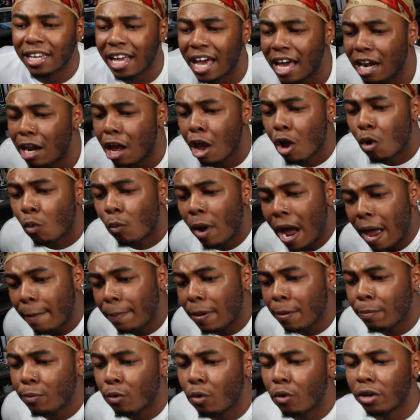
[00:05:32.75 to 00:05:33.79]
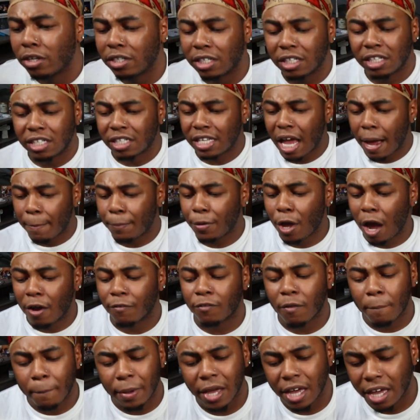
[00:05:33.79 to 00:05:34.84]
let white people stop
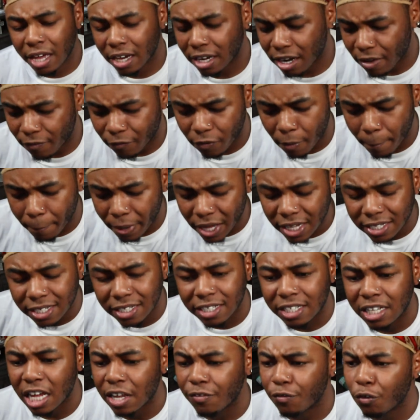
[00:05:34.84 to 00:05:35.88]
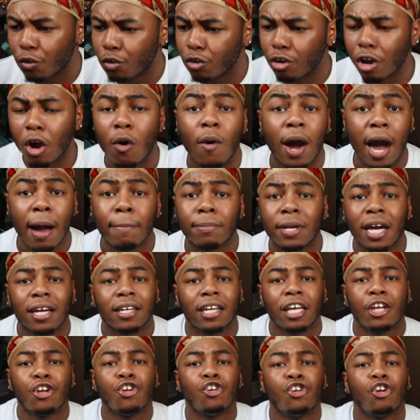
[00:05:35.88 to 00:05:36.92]
y'all from being successful? No, I'm
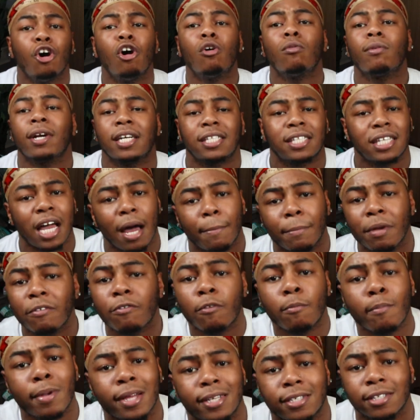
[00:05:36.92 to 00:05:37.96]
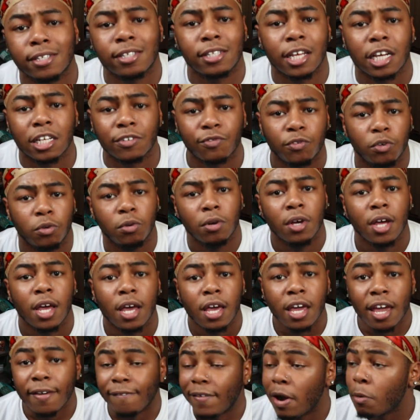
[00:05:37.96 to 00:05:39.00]
not letting no race stop me from being successful.
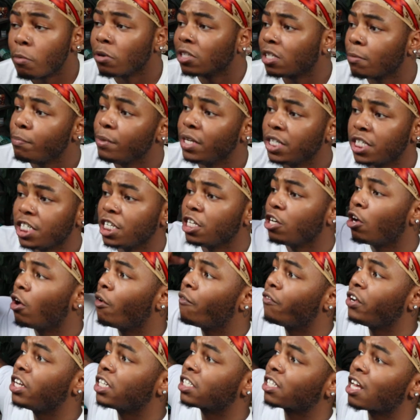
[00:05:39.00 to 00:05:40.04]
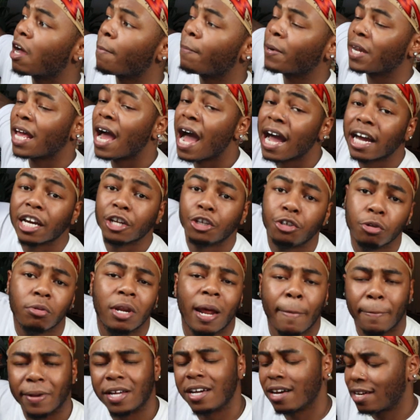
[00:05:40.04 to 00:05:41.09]
If I want to be CEO of this company, I could do
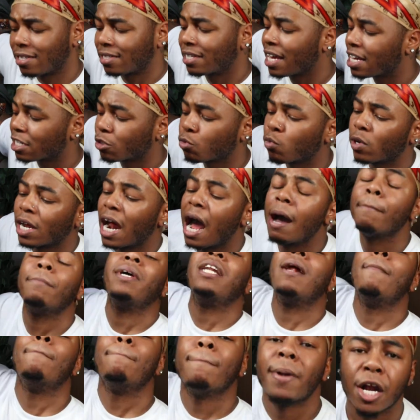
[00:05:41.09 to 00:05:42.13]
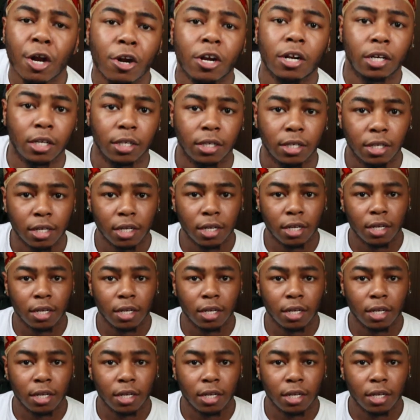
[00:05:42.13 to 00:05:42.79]
that, because guess what? I'm in America.